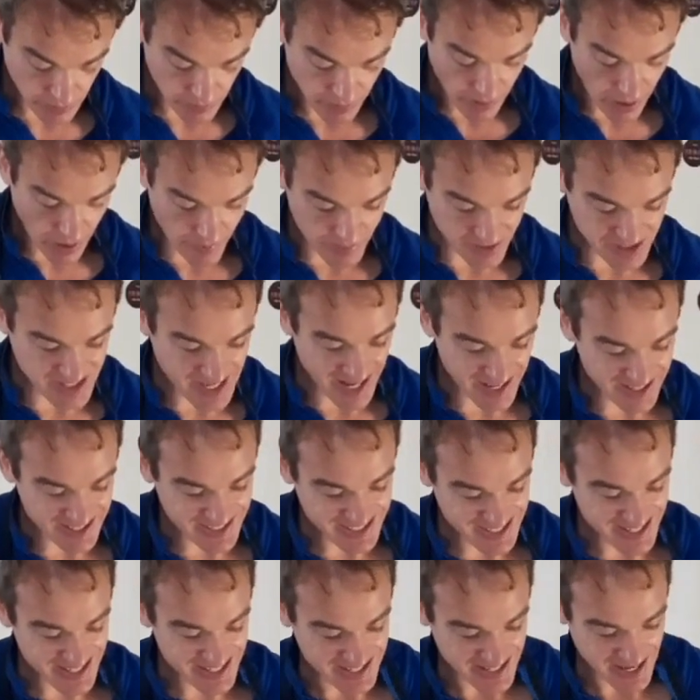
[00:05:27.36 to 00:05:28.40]
I mean, take the
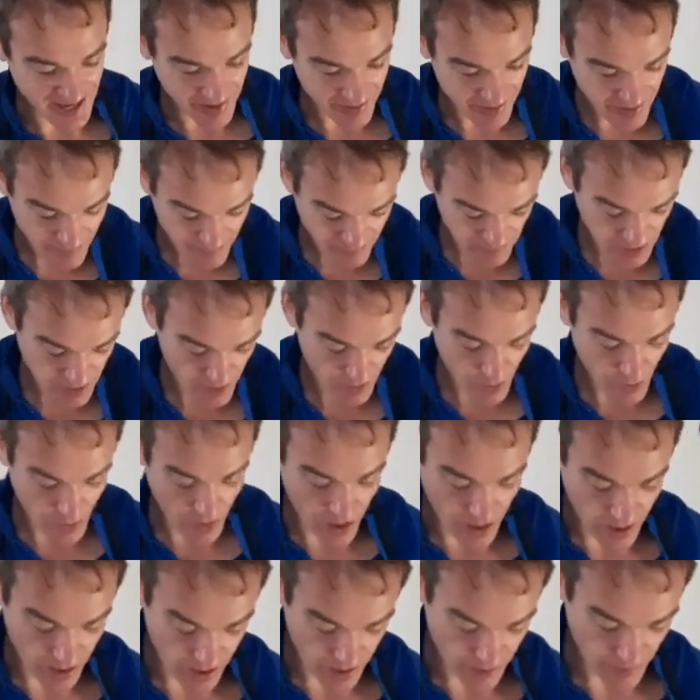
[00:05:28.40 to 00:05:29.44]
seeds out if you
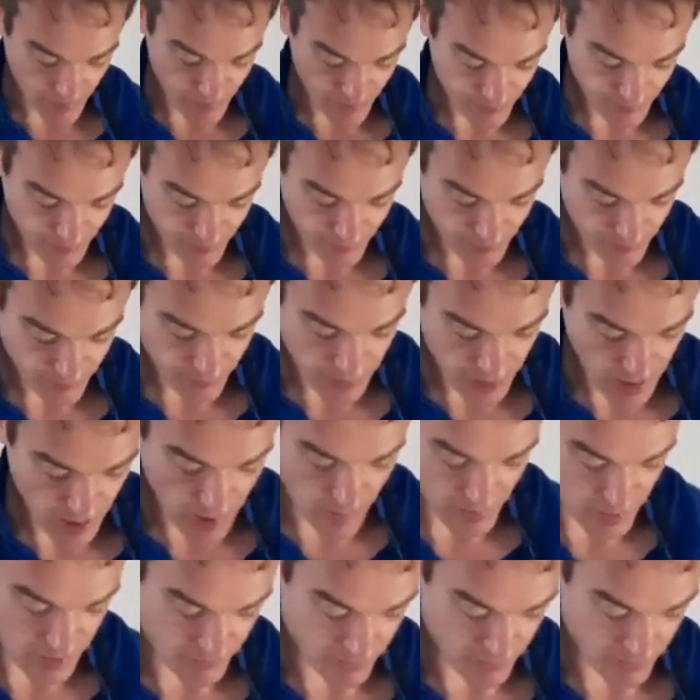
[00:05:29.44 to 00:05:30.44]
are a bit of